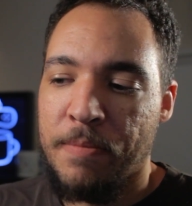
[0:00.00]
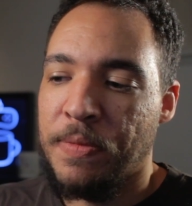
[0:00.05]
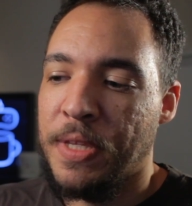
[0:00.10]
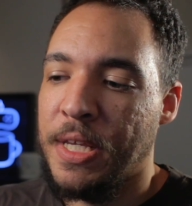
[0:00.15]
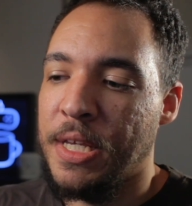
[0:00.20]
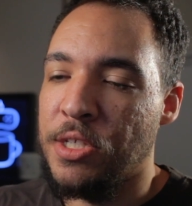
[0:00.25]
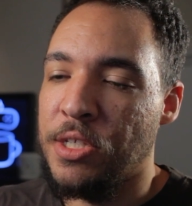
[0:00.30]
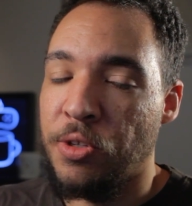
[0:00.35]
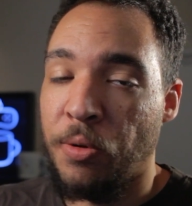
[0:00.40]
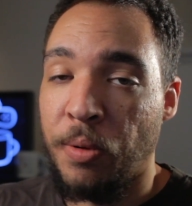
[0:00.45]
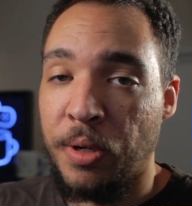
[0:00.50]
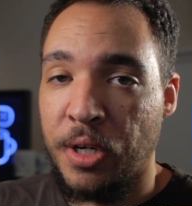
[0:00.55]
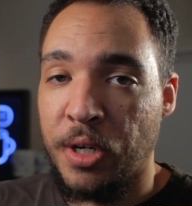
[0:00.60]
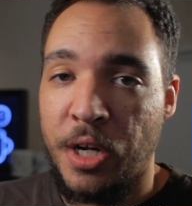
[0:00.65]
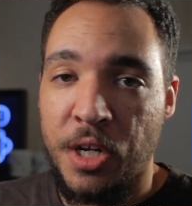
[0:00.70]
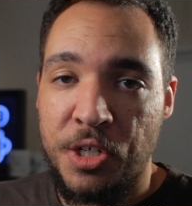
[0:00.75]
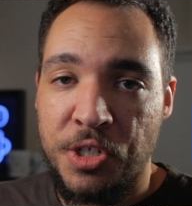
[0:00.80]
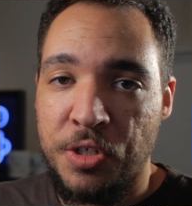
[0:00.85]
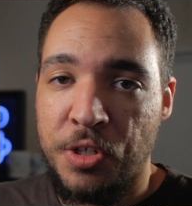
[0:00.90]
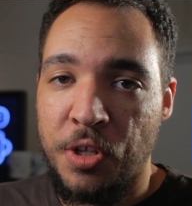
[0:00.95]
He's throwing
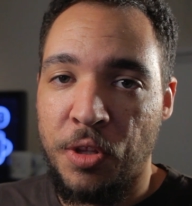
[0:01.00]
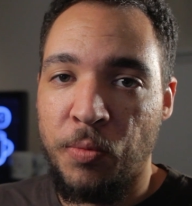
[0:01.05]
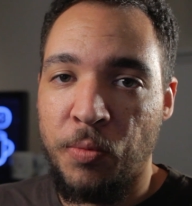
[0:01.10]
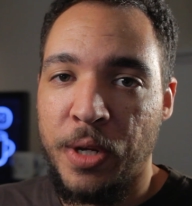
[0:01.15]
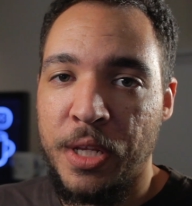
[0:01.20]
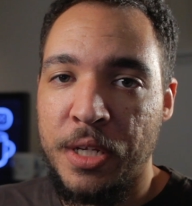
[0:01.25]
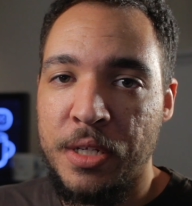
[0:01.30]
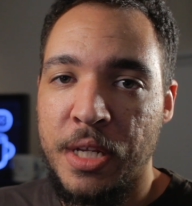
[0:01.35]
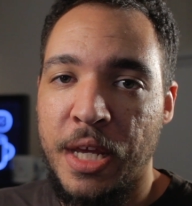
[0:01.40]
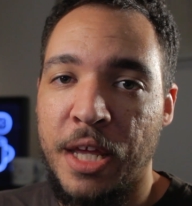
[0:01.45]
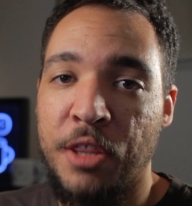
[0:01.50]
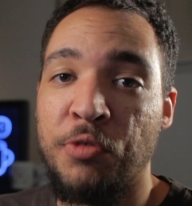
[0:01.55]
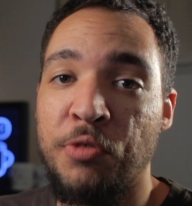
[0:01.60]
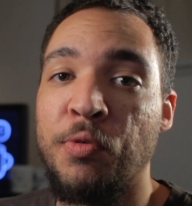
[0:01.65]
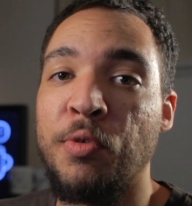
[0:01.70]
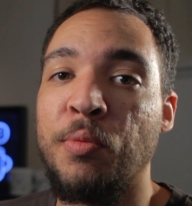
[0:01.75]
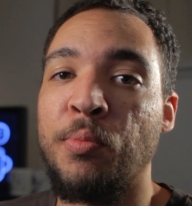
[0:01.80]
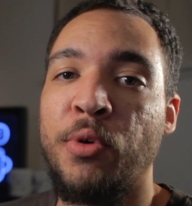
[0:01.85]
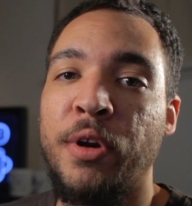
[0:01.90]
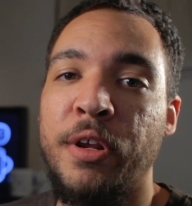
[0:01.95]
caution to the wind, and
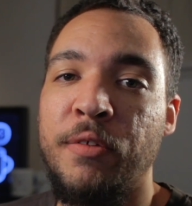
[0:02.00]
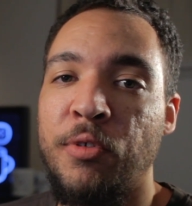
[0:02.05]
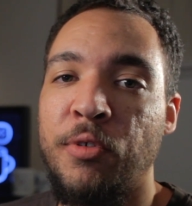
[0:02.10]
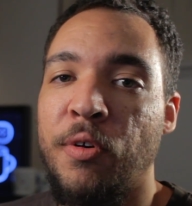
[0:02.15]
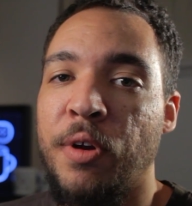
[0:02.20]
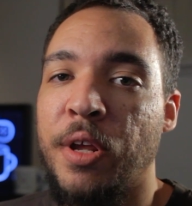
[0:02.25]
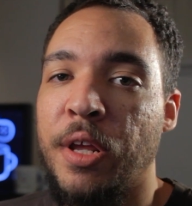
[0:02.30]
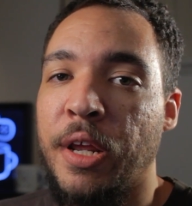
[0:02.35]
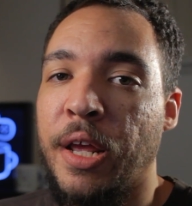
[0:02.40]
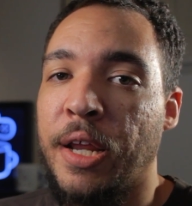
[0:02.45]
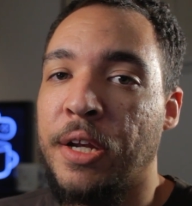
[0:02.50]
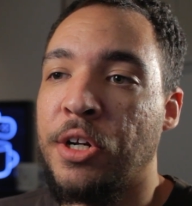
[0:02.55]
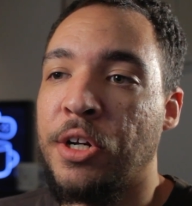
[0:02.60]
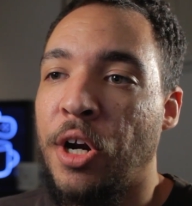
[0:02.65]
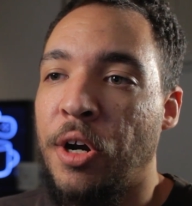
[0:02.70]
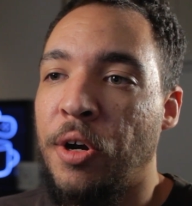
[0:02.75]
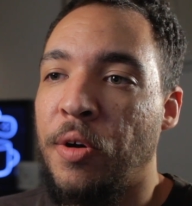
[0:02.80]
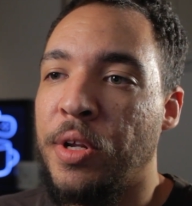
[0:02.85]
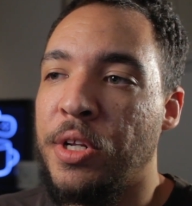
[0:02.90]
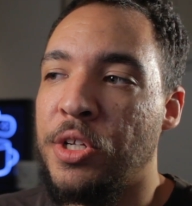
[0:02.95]
through bravery and
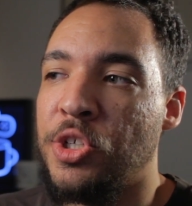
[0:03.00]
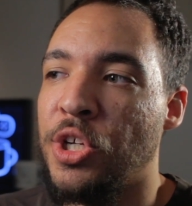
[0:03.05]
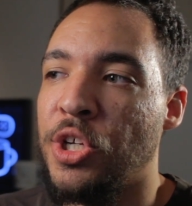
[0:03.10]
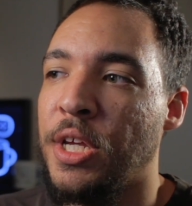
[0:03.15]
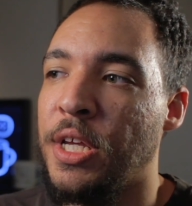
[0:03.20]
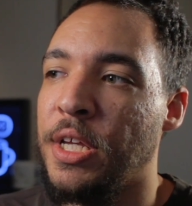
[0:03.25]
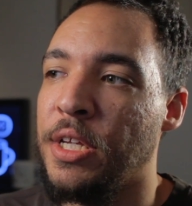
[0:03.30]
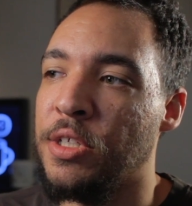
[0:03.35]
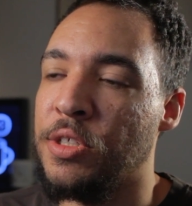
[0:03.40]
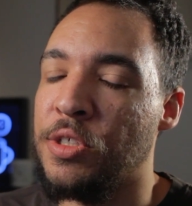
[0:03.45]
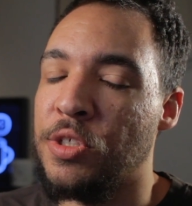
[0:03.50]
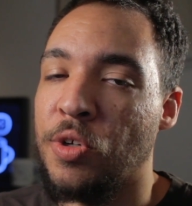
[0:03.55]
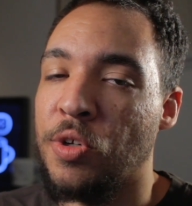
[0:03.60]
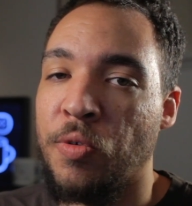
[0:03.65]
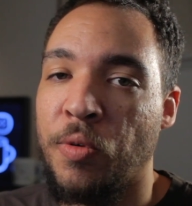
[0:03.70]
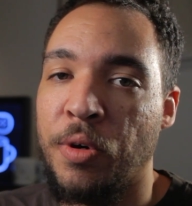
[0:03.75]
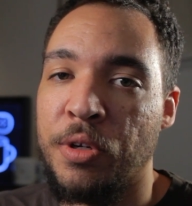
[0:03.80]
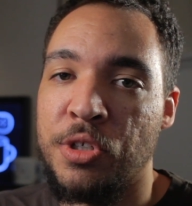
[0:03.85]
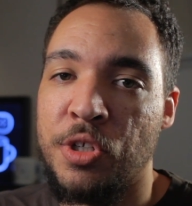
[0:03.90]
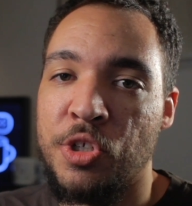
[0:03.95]
courage, he is
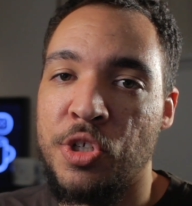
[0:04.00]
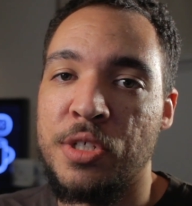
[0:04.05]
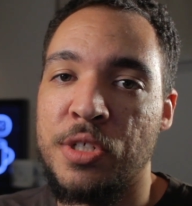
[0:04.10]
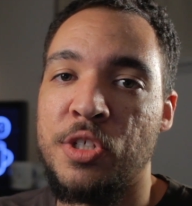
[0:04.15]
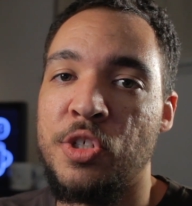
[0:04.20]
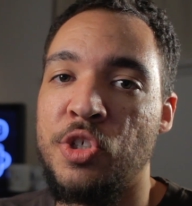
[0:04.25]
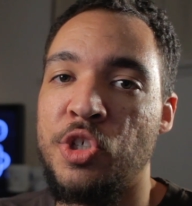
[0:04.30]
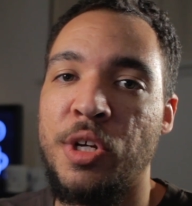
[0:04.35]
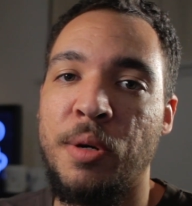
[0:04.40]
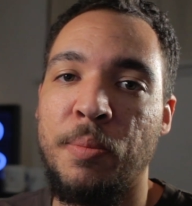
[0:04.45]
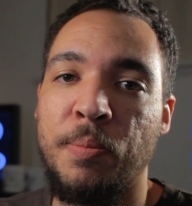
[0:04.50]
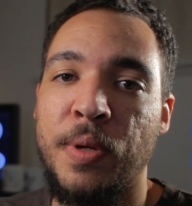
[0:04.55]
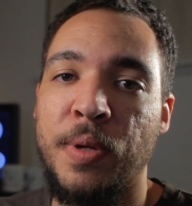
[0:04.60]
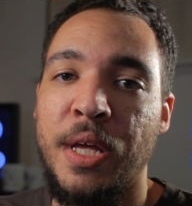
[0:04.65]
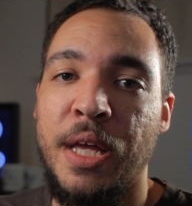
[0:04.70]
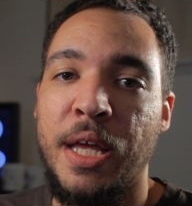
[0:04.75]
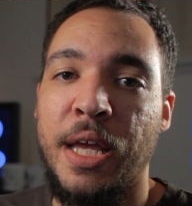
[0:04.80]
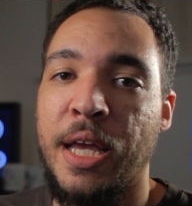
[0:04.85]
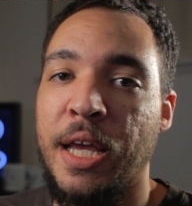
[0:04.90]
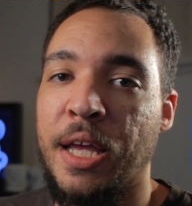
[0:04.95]
going to just jump
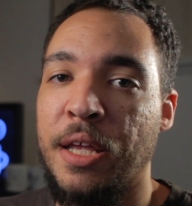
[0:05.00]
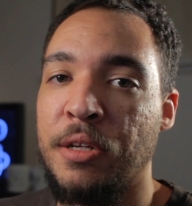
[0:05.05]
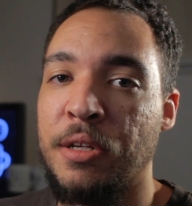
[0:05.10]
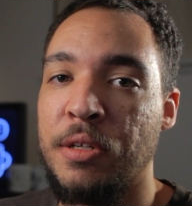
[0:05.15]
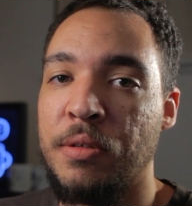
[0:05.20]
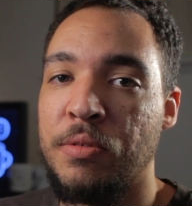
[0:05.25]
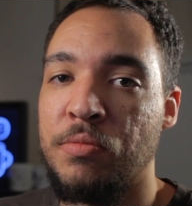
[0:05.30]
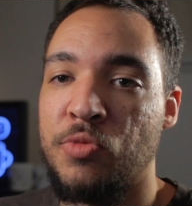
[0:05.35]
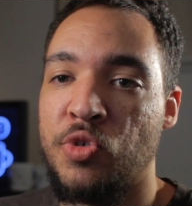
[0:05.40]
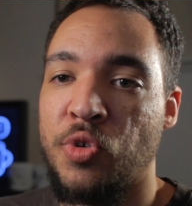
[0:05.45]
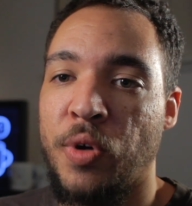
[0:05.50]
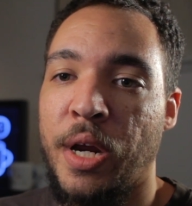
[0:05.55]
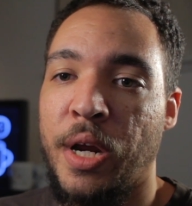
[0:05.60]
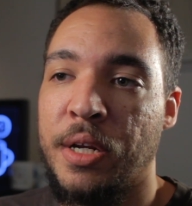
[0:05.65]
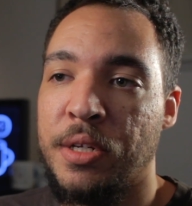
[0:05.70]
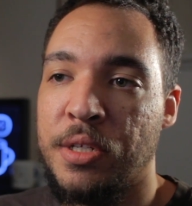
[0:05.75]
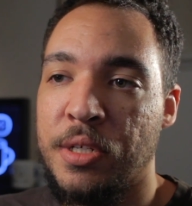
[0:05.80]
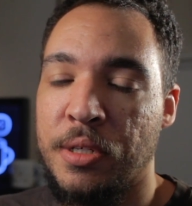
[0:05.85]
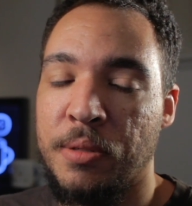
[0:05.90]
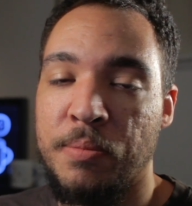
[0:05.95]
and try
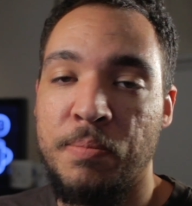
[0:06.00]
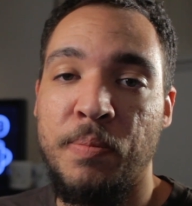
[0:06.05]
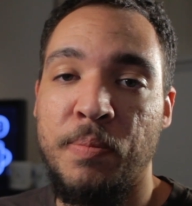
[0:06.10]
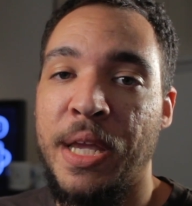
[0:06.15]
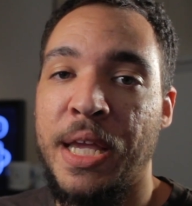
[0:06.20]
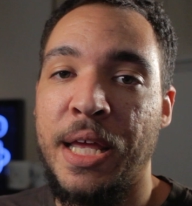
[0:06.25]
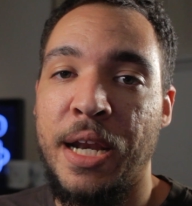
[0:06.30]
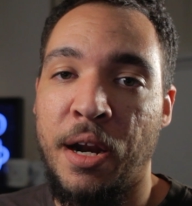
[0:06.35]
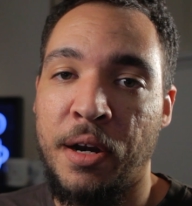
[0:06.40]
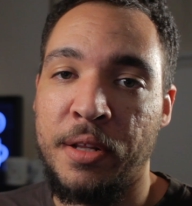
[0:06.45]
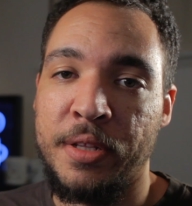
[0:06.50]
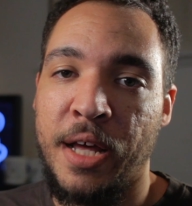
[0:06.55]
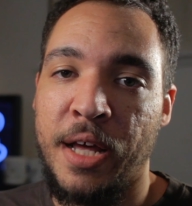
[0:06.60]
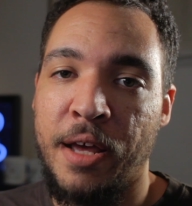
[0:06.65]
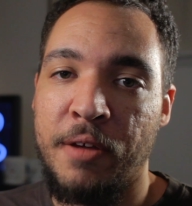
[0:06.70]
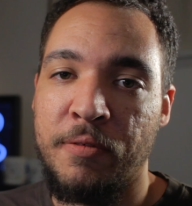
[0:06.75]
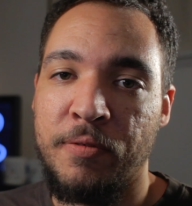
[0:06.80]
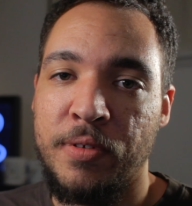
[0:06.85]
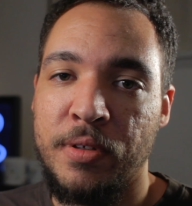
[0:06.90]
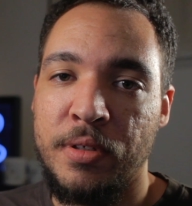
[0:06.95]
to make it out
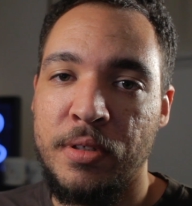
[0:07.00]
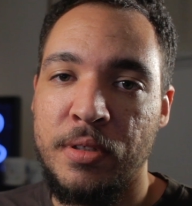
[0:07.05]
alive.